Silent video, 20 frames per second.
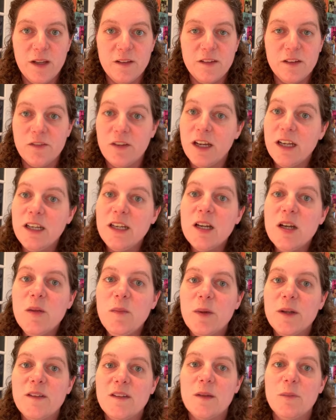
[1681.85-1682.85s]
Pennsylvania,
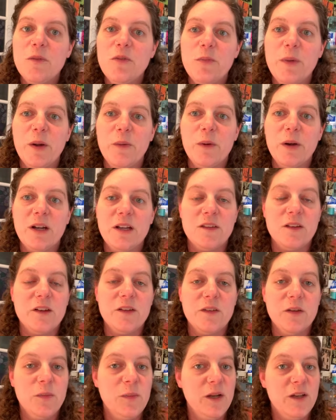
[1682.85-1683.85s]
but some of my work is
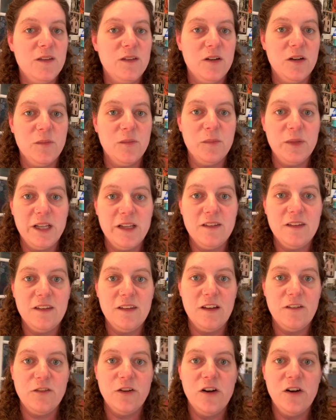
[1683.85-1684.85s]
also based on places I've